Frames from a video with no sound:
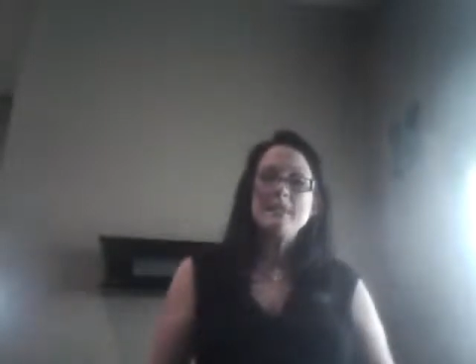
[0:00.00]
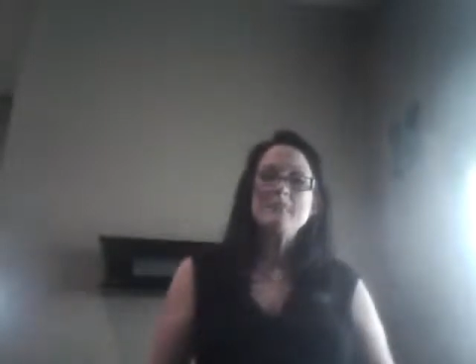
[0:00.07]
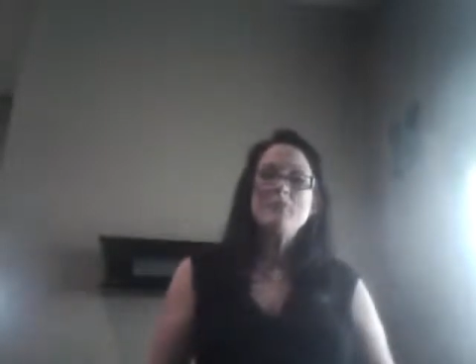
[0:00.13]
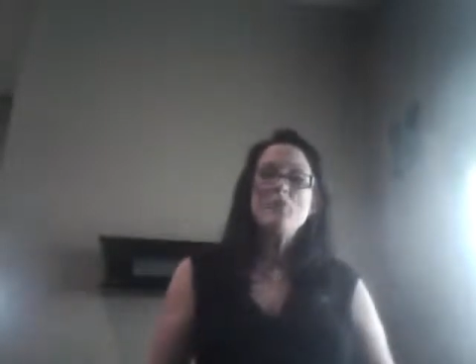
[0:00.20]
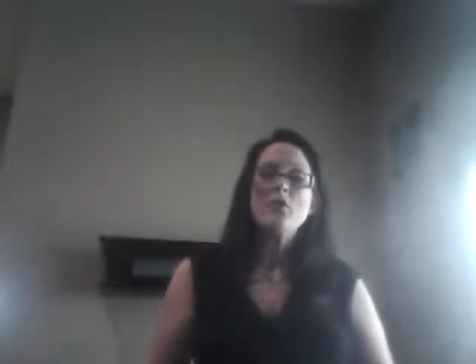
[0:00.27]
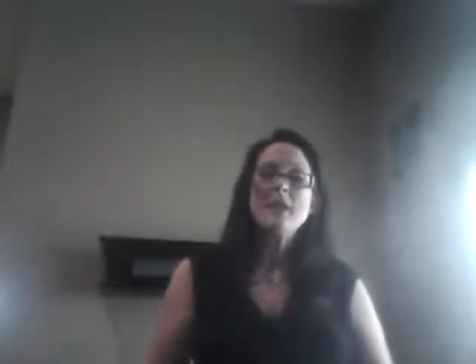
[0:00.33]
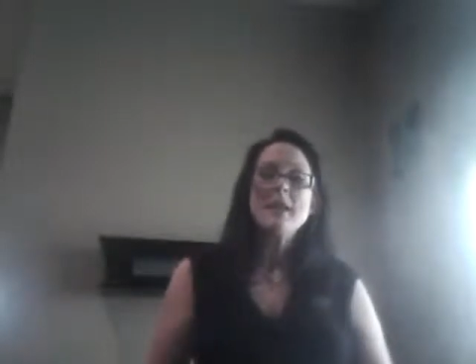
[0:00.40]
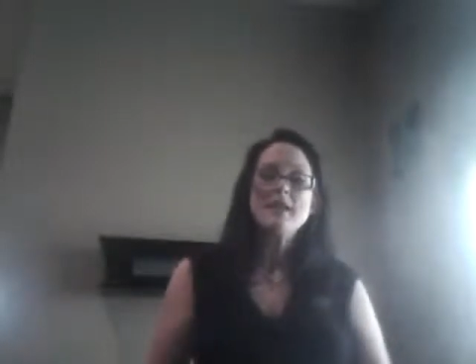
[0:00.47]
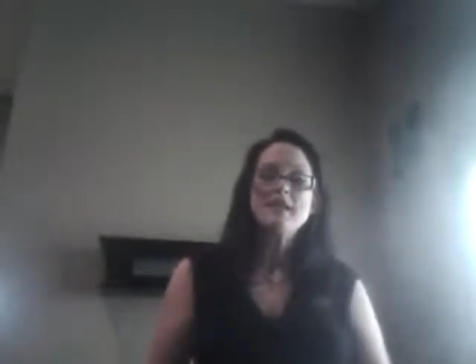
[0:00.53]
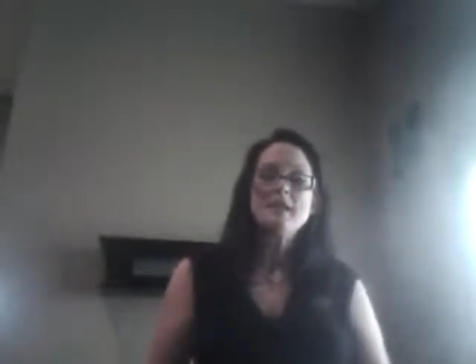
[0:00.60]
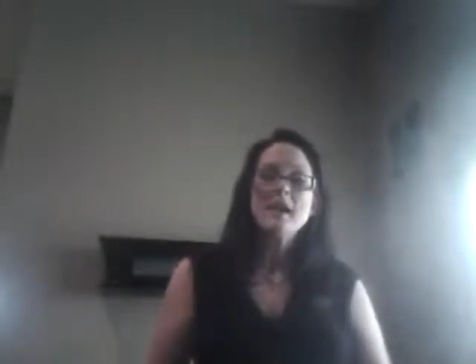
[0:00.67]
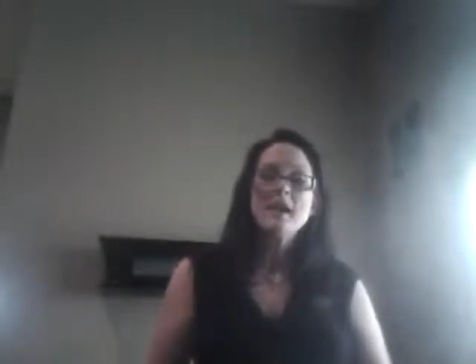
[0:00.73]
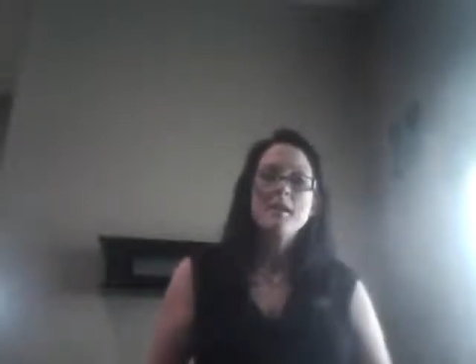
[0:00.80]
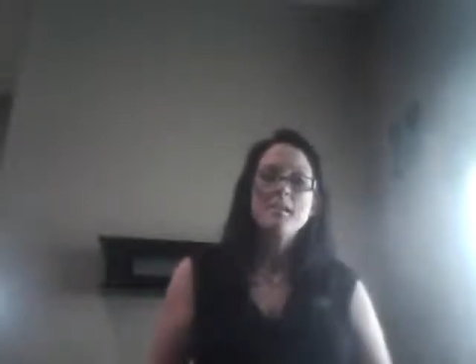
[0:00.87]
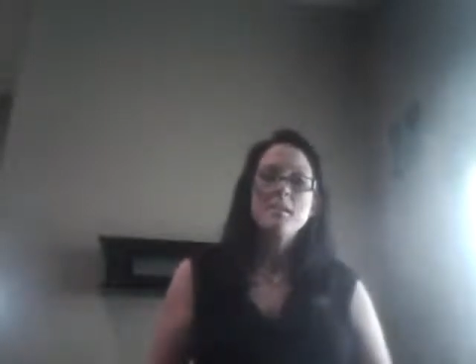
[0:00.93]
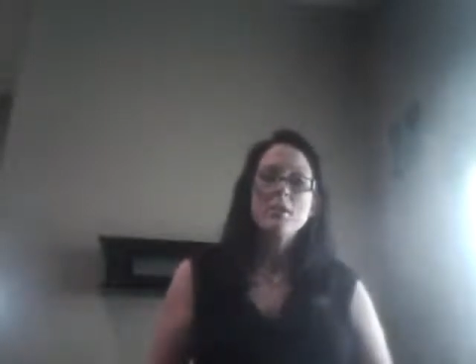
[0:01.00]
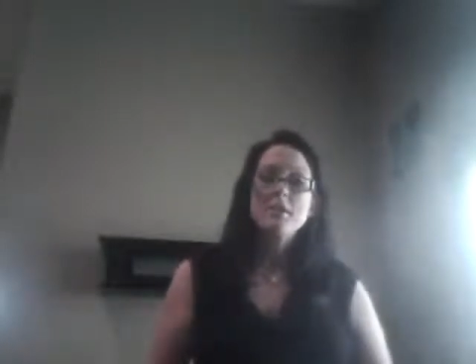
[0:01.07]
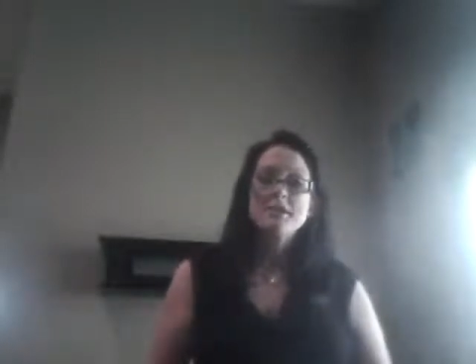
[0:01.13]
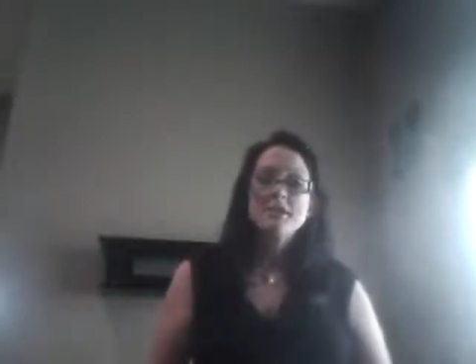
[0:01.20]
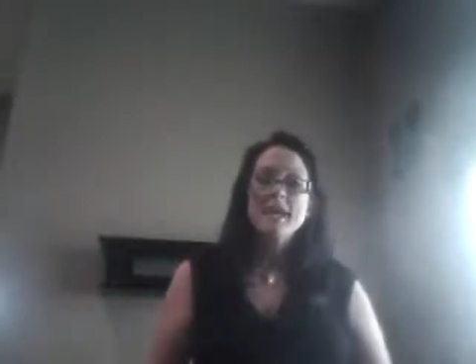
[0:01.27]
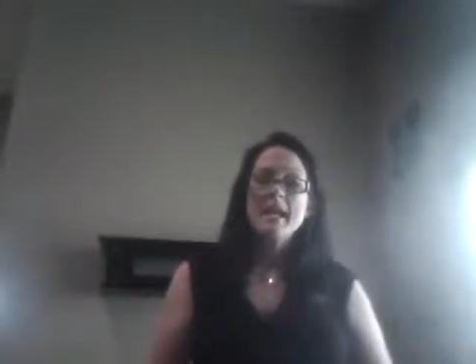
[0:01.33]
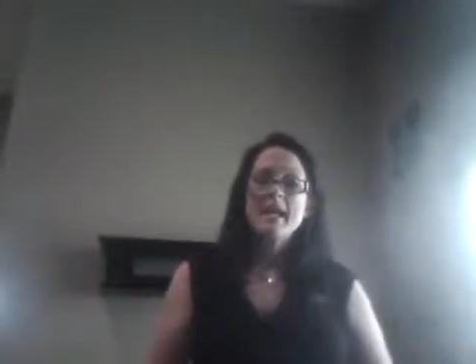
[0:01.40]
people that die
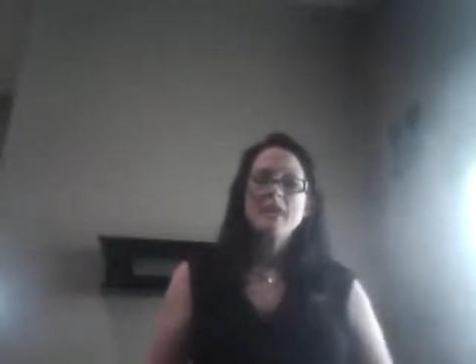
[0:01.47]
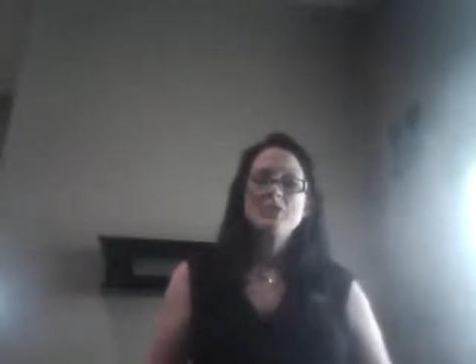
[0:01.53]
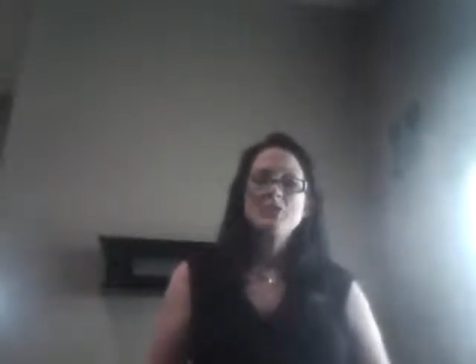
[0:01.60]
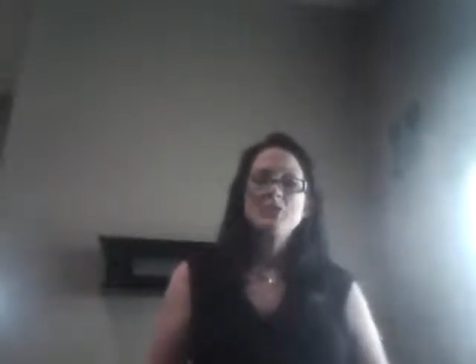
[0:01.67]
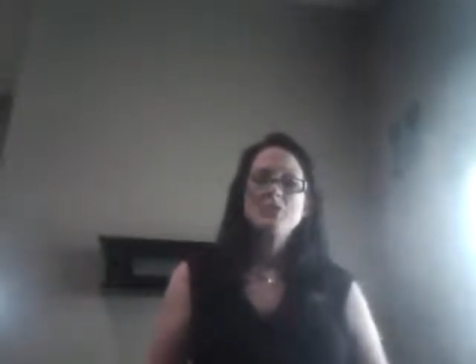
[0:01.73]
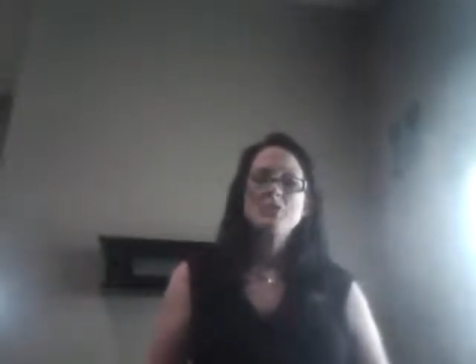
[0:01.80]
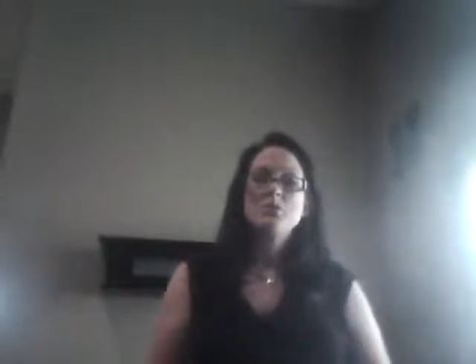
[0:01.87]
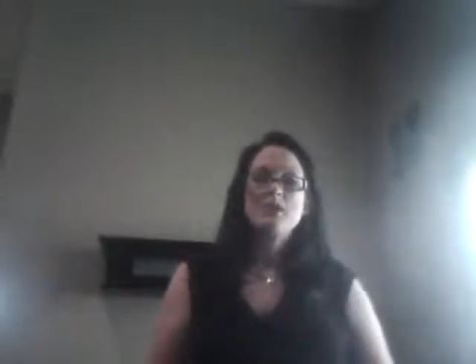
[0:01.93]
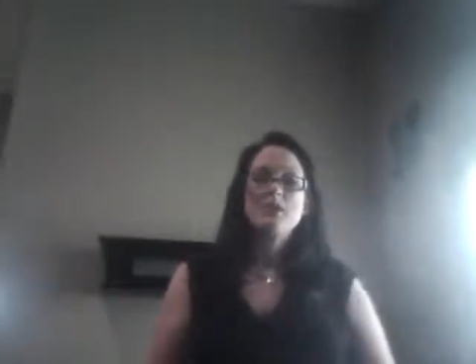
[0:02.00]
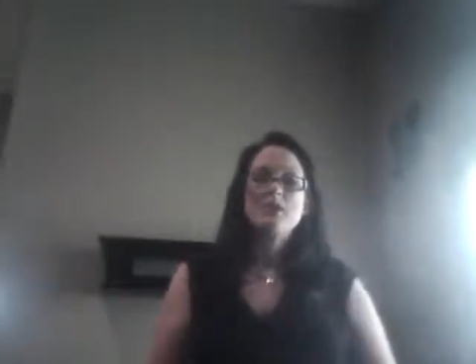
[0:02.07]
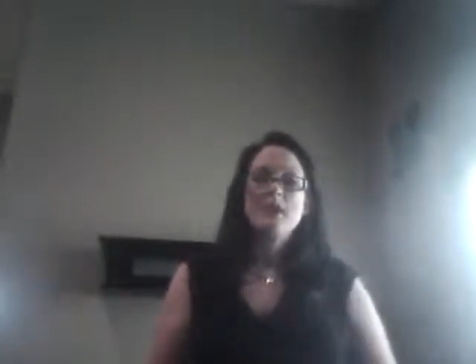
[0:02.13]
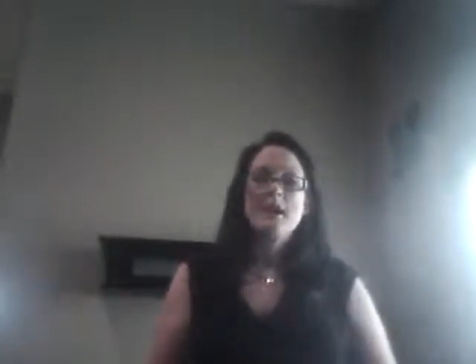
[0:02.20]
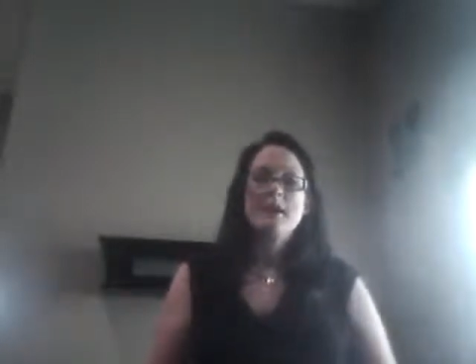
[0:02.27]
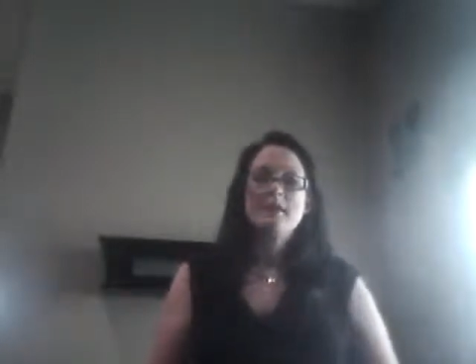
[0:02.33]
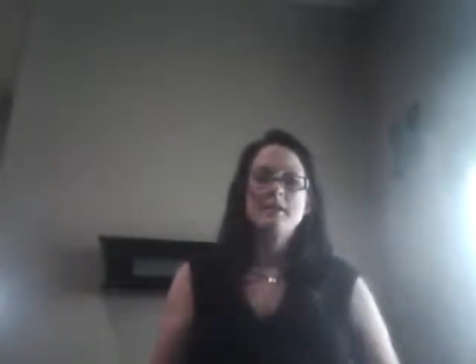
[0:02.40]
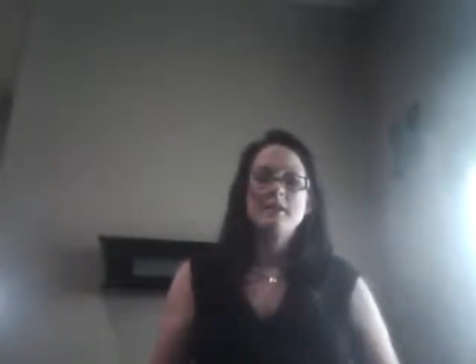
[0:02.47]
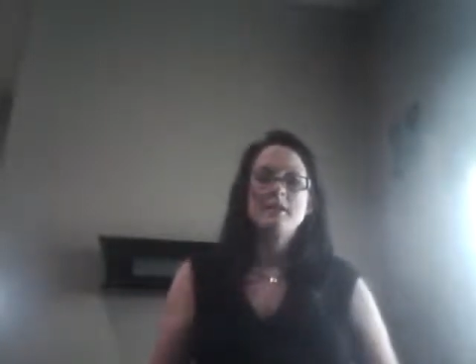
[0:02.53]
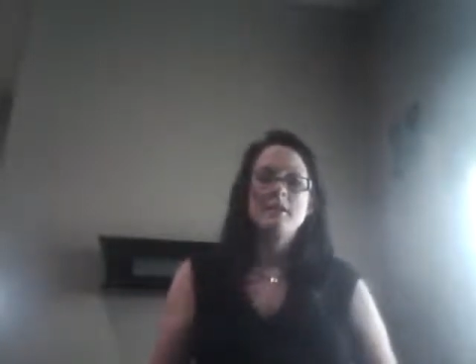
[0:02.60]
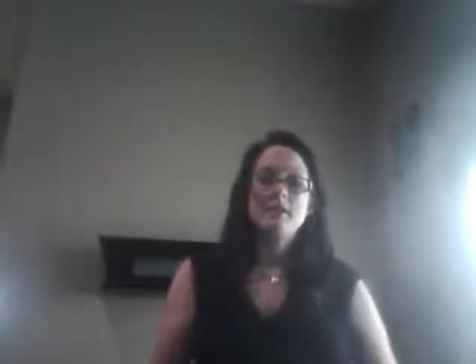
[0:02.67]
per day to the lack